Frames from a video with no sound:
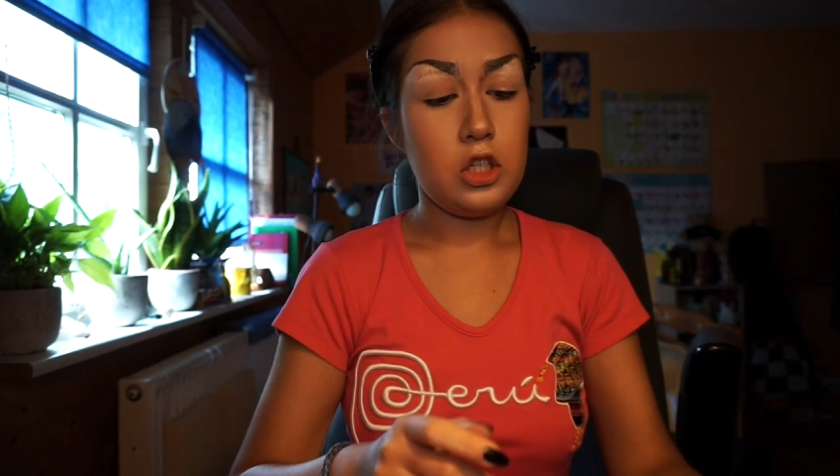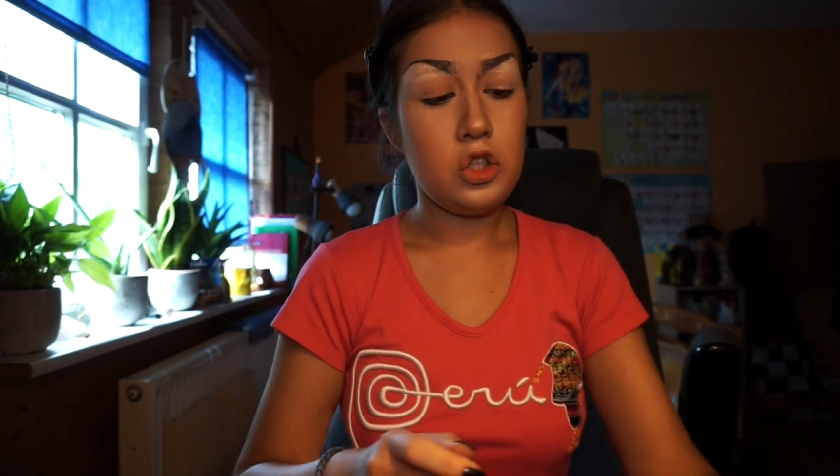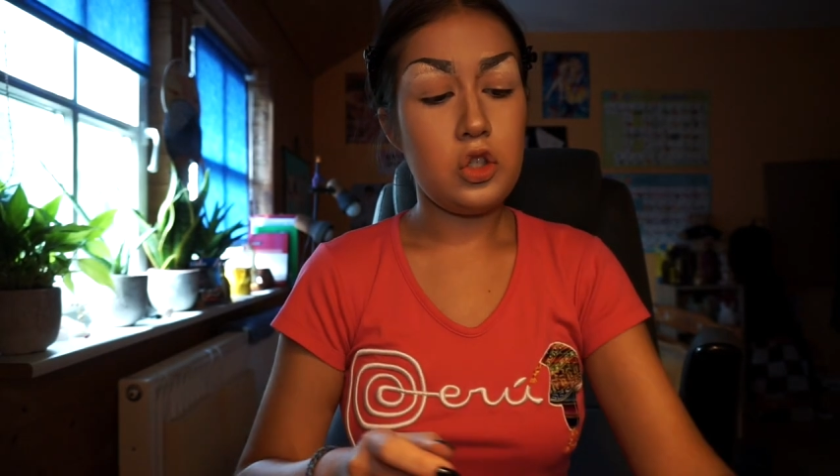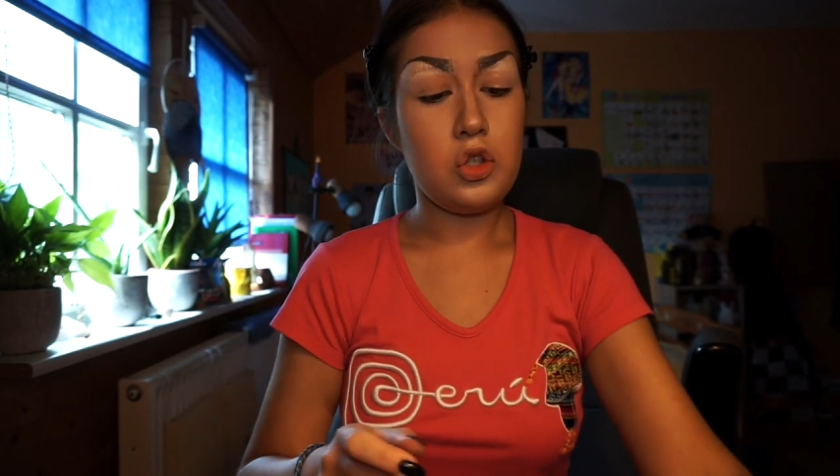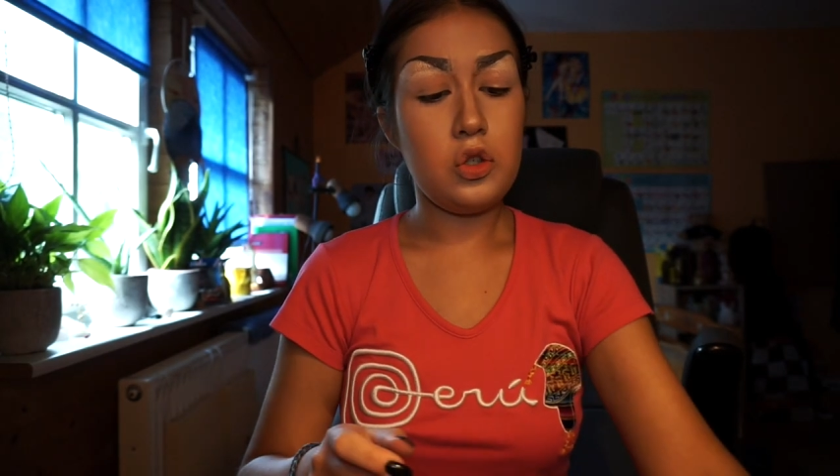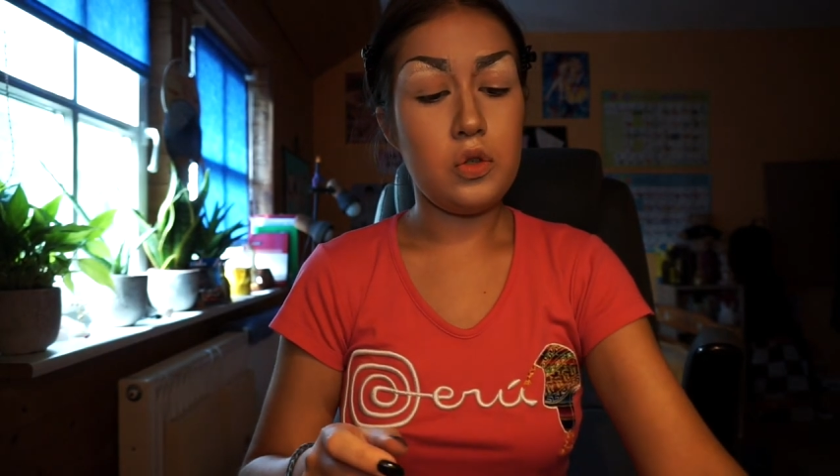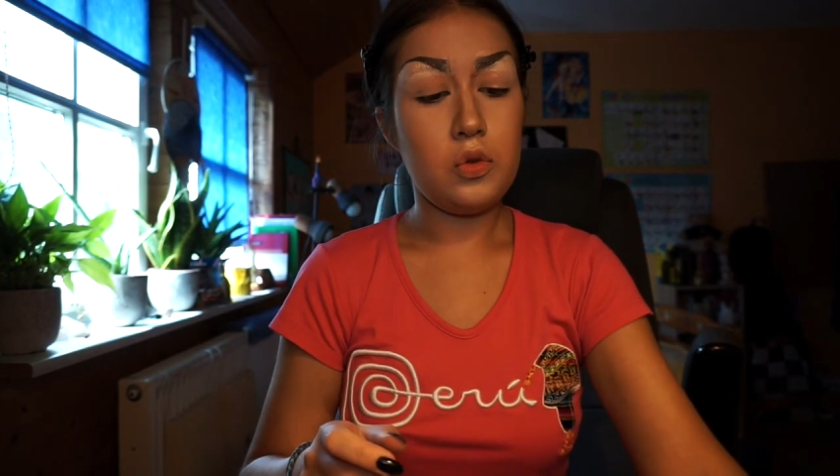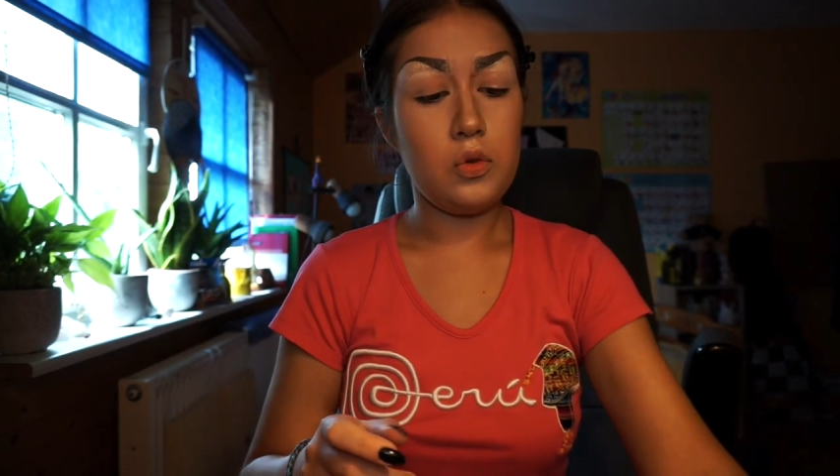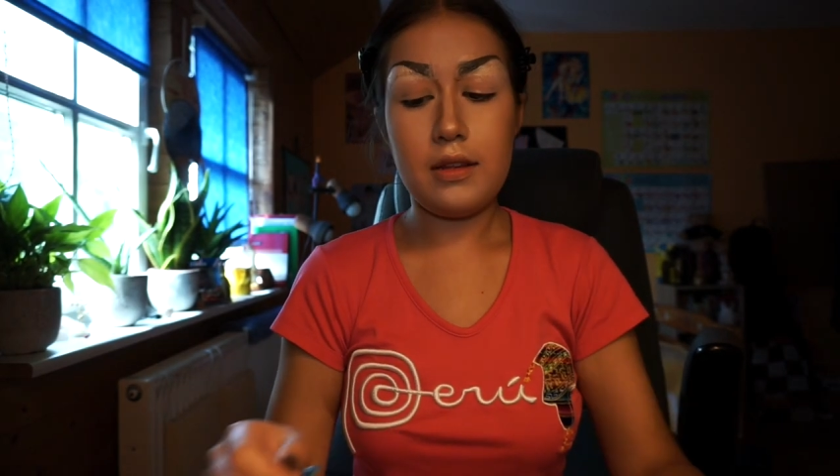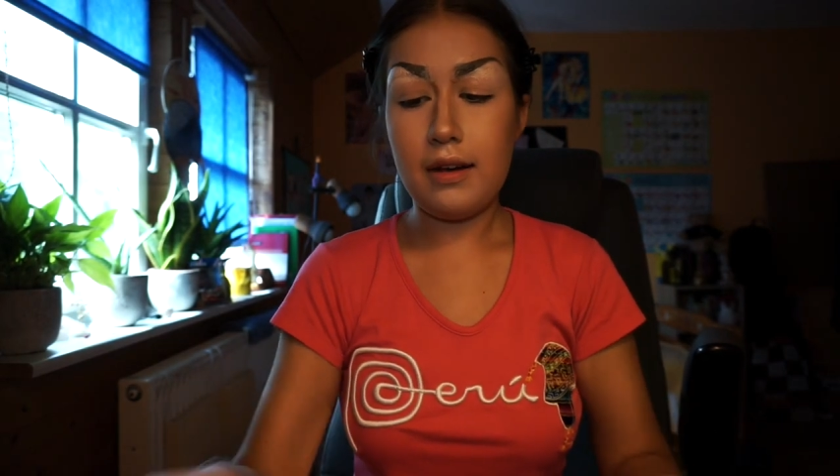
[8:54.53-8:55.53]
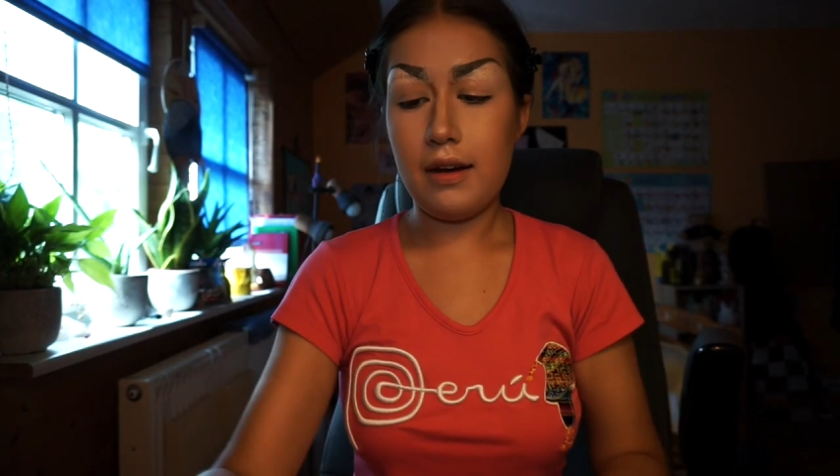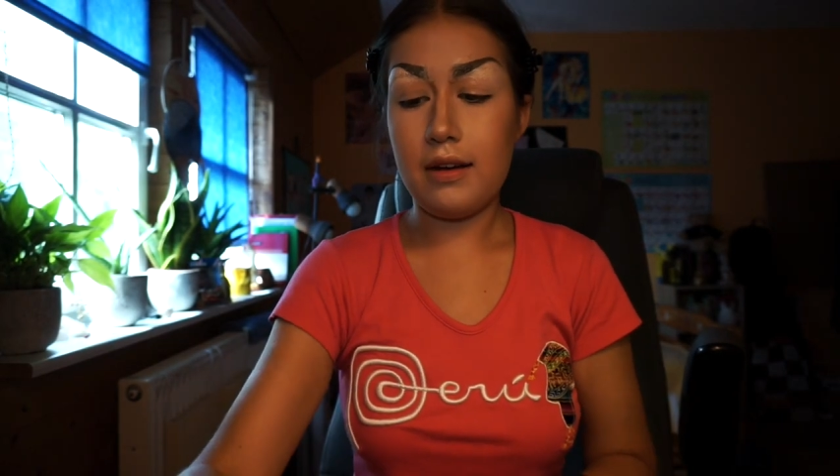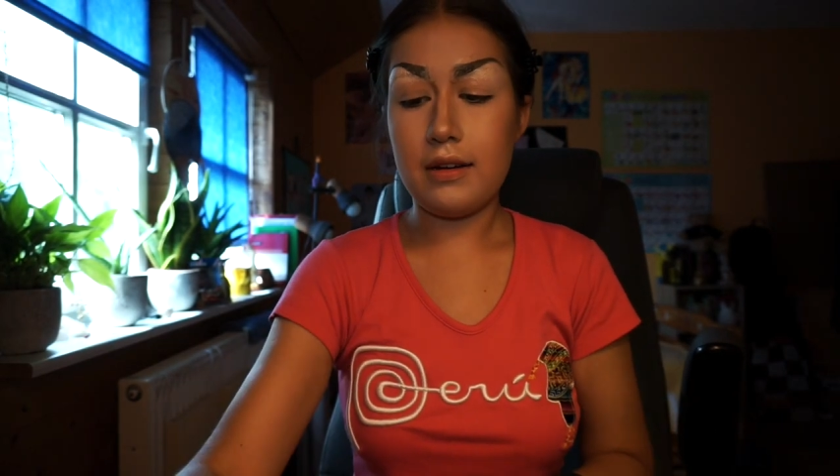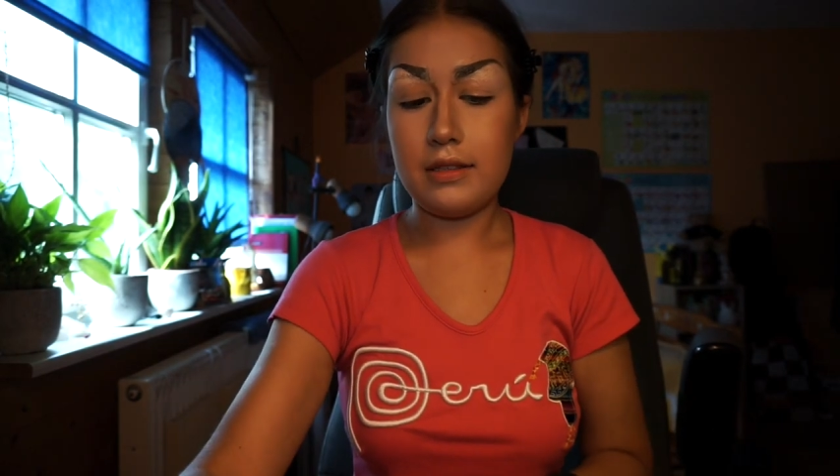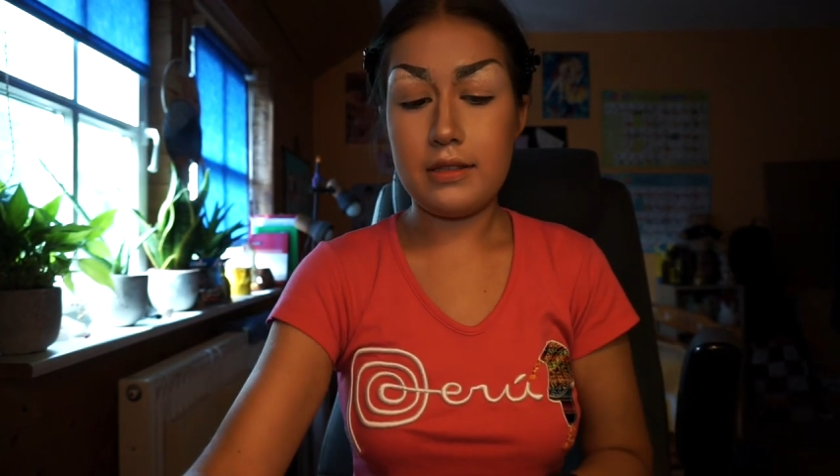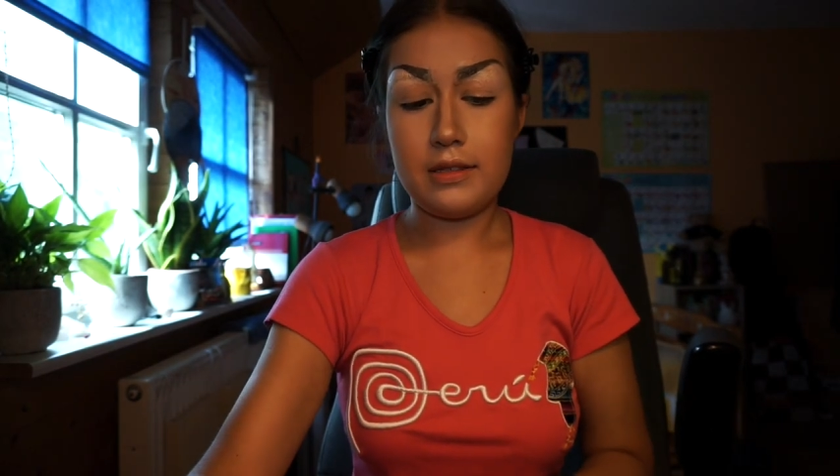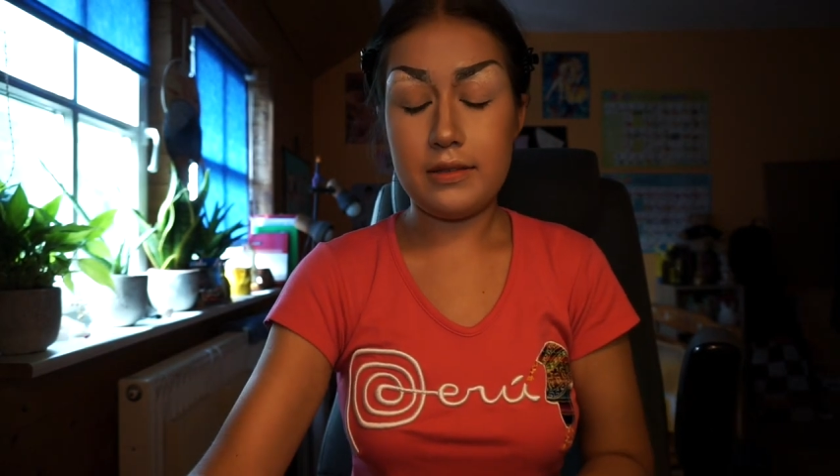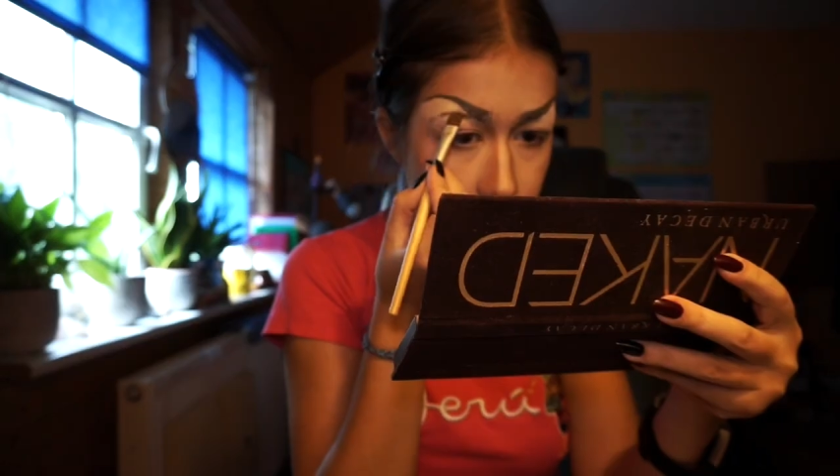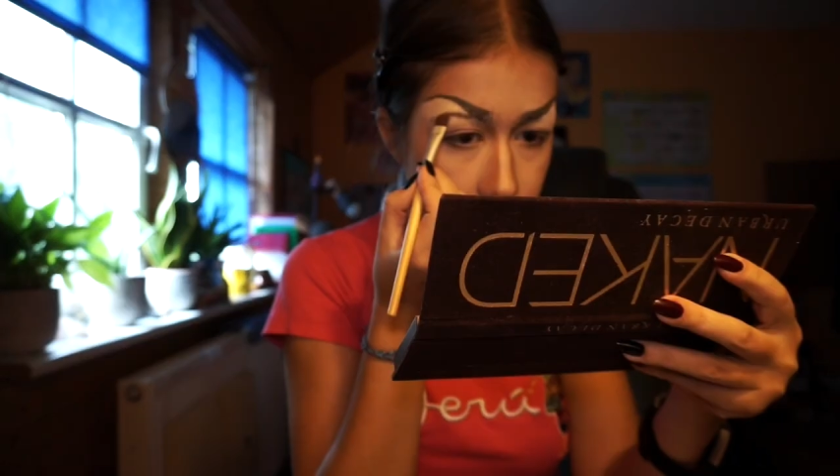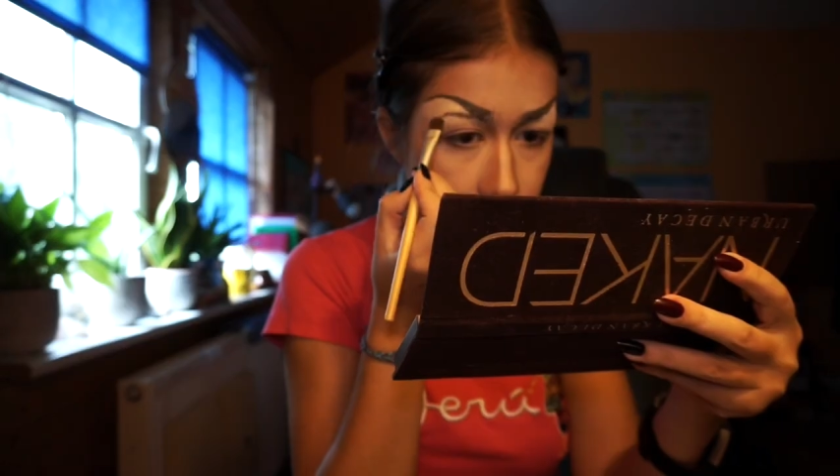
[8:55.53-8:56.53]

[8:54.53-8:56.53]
into the eyes.